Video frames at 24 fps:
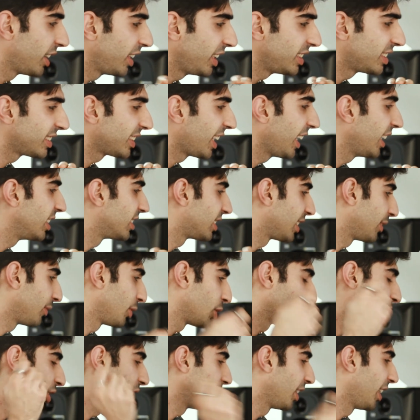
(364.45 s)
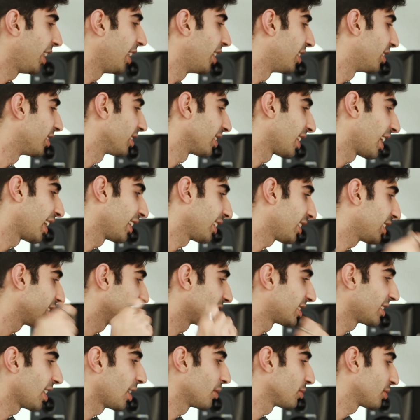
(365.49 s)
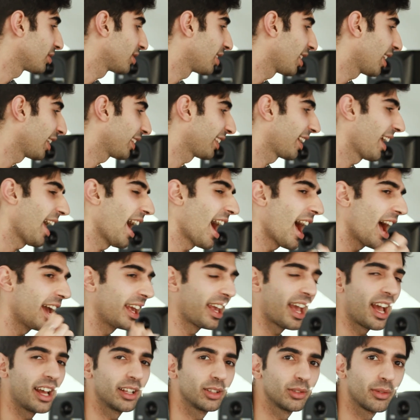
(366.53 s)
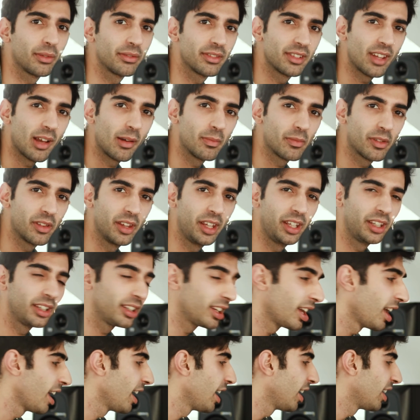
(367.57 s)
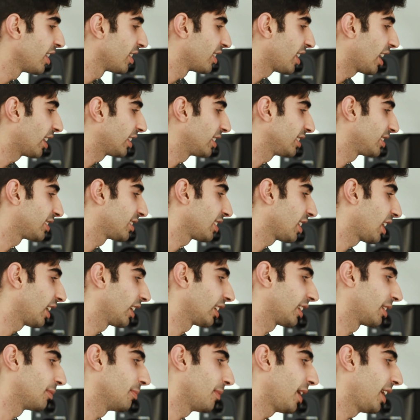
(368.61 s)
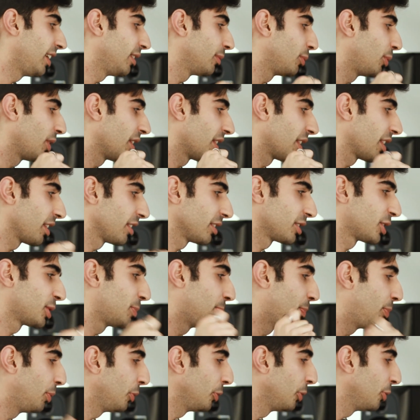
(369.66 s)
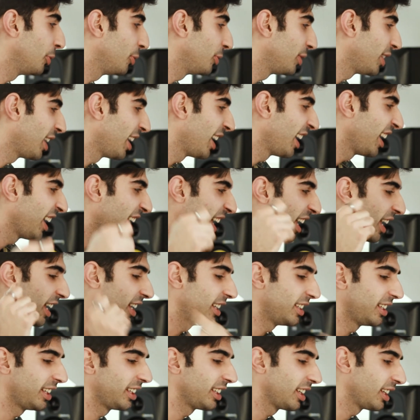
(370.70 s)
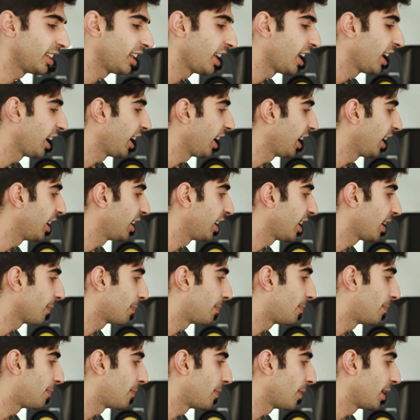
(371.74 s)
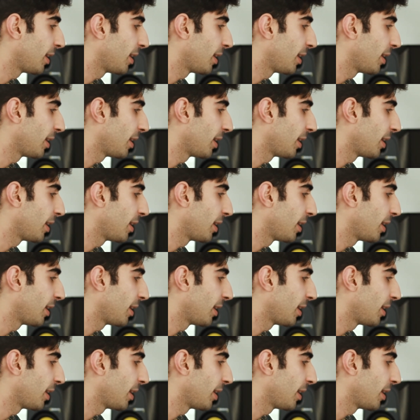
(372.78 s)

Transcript: if you can hear, like it sounds like a hi-hat or something, that is like made with a spoon hitting in a